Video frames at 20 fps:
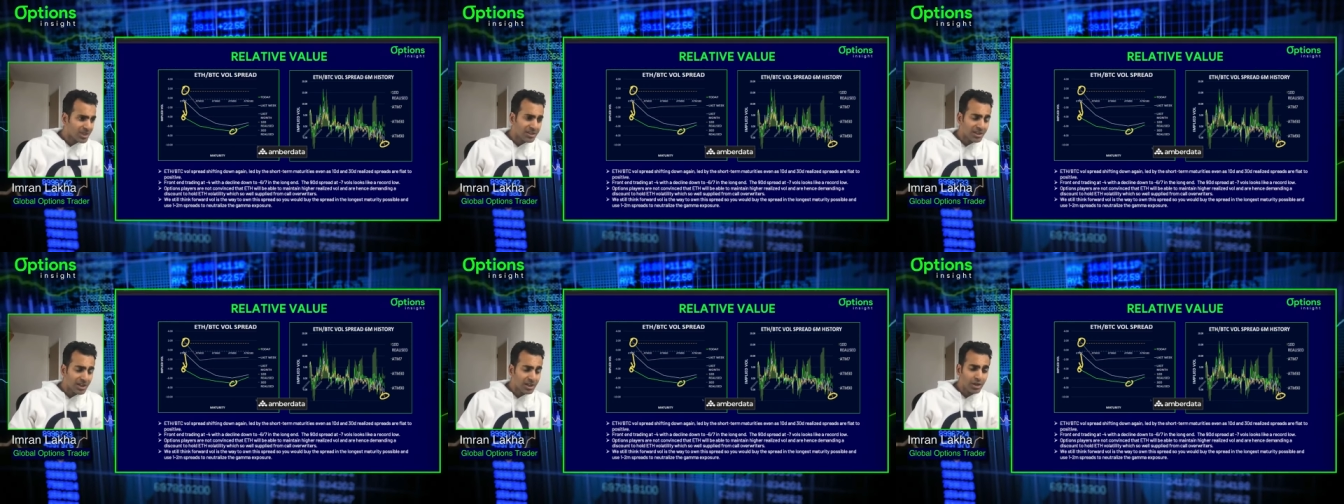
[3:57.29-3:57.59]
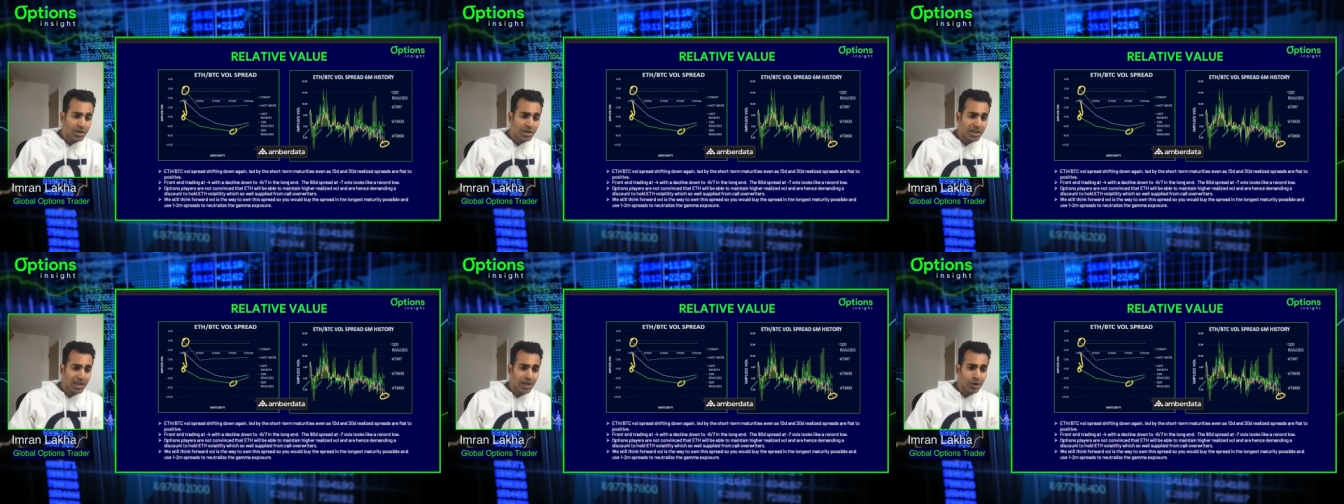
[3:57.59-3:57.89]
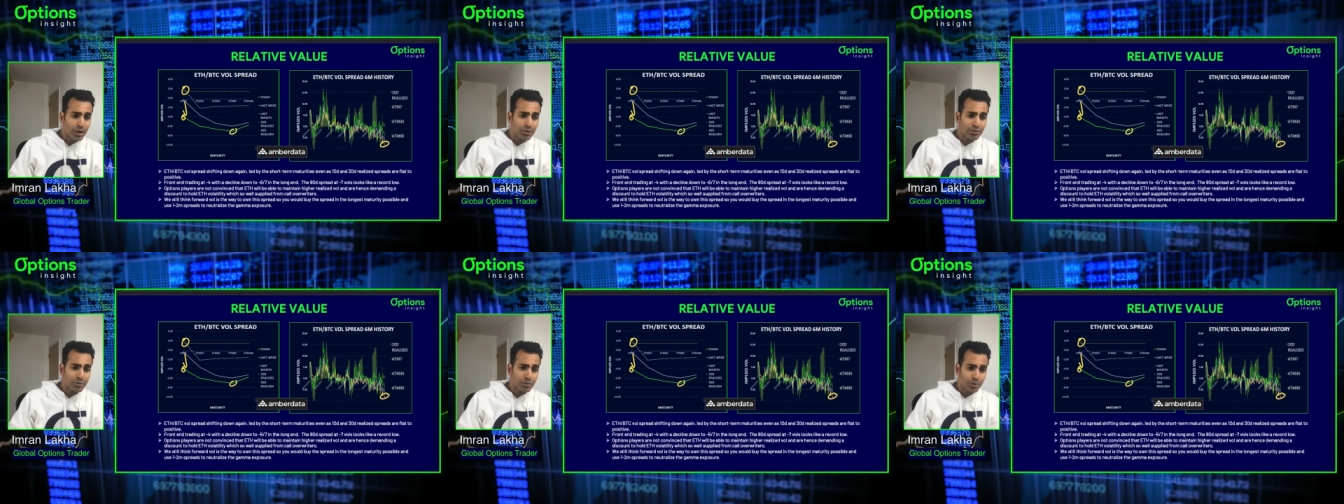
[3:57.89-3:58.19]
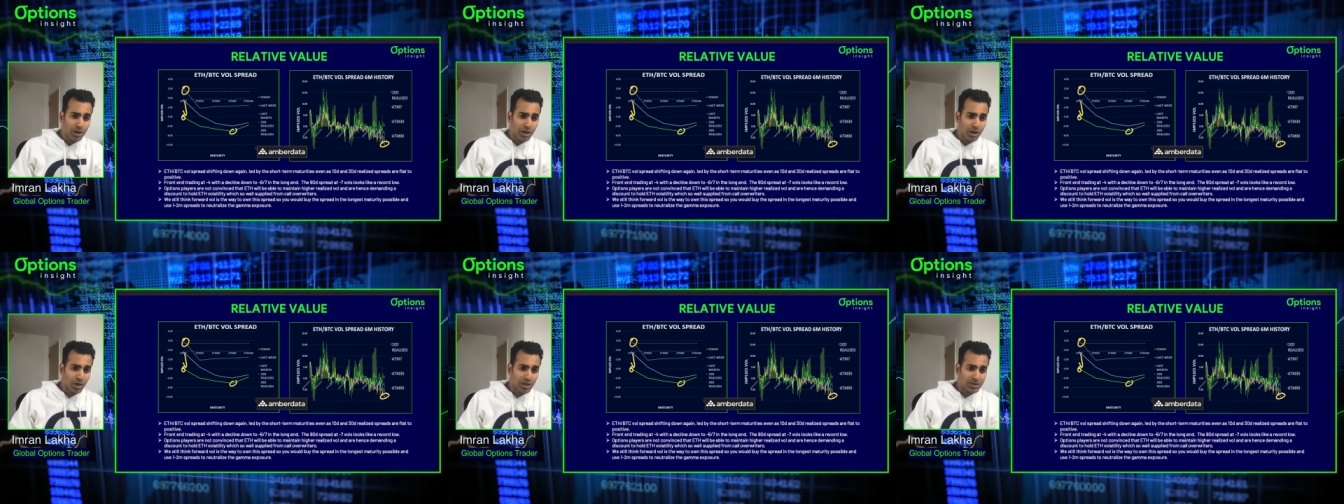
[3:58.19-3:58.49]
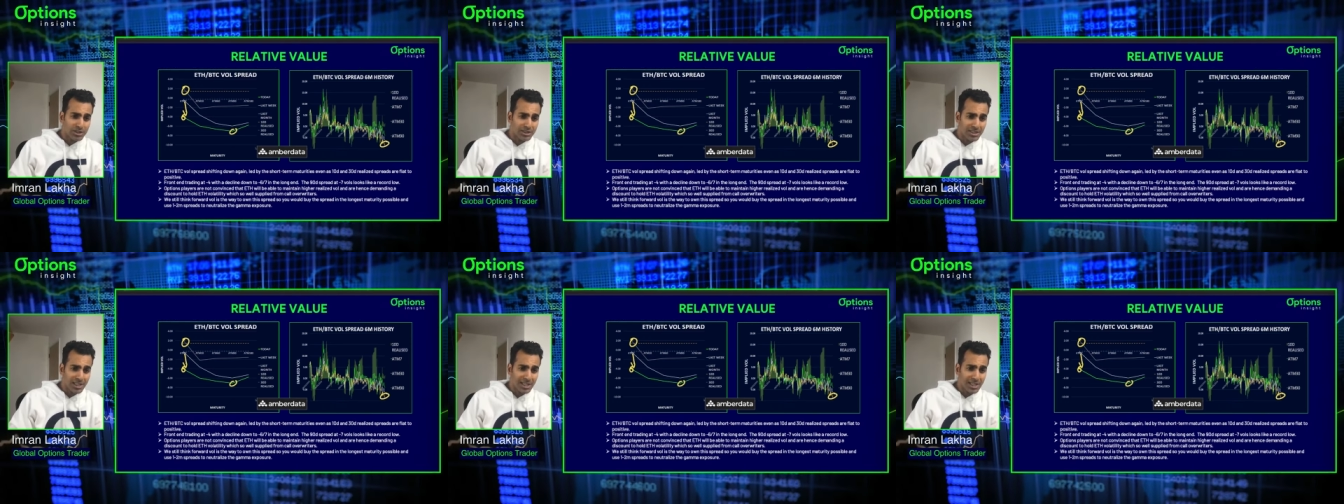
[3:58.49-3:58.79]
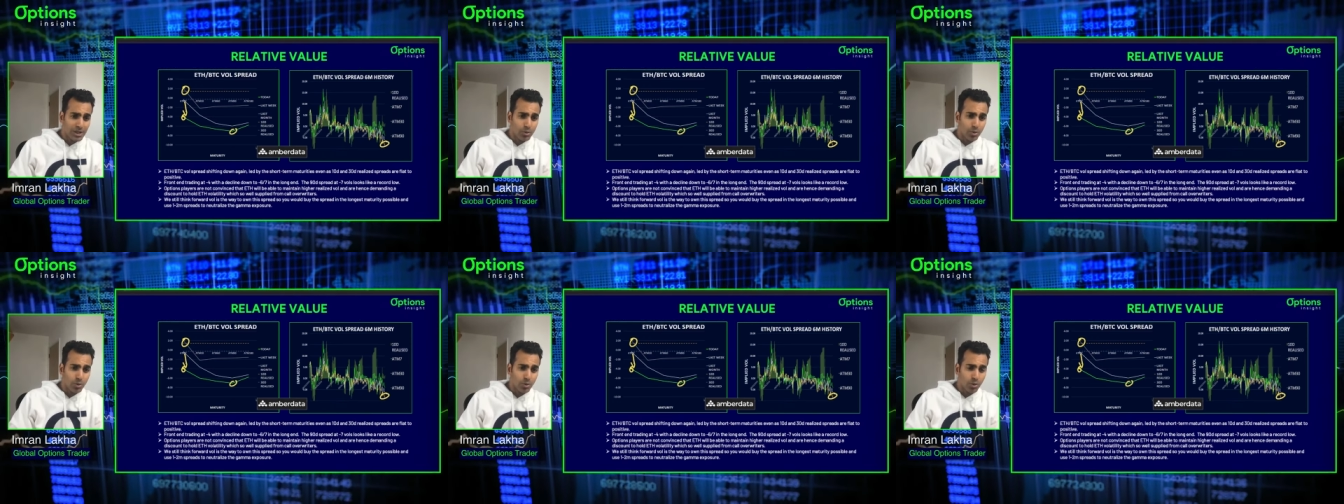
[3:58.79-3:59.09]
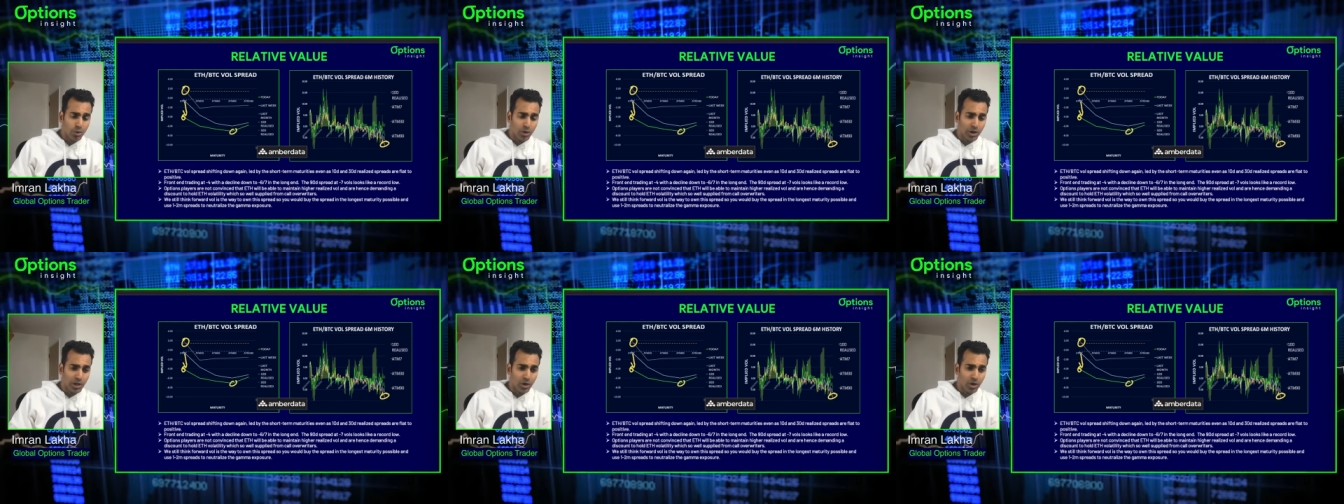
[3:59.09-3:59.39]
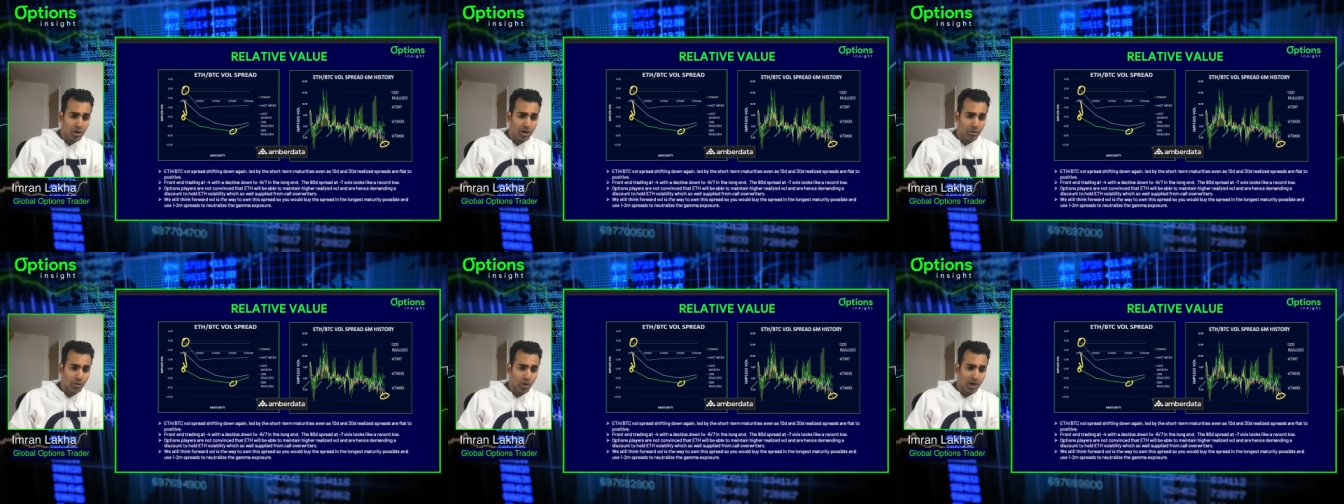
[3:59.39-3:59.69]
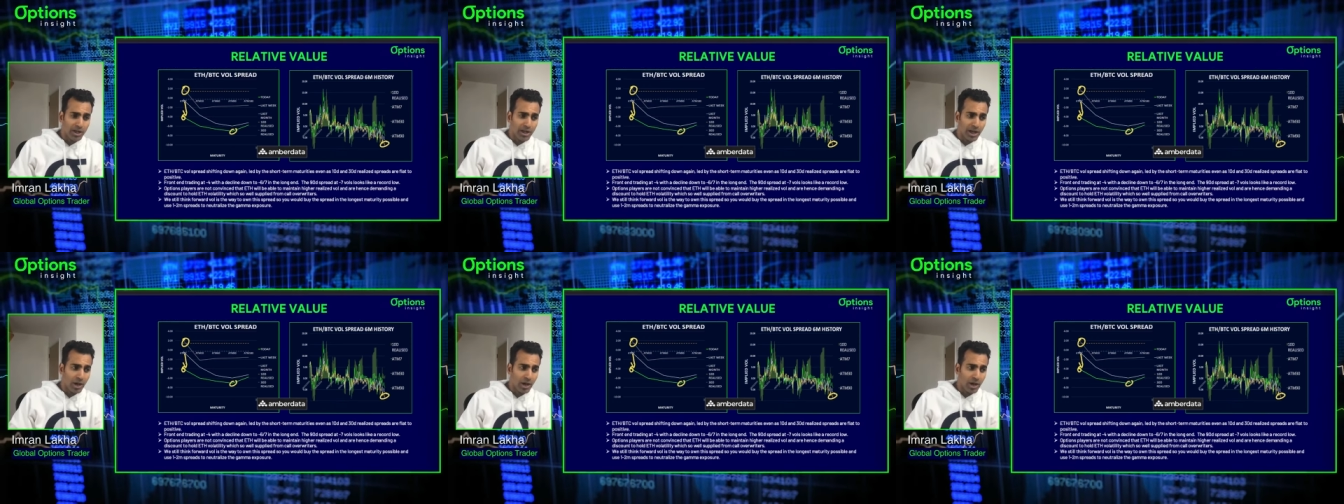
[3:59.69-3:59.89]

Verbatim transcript: they don't care if the realized is equal or in line right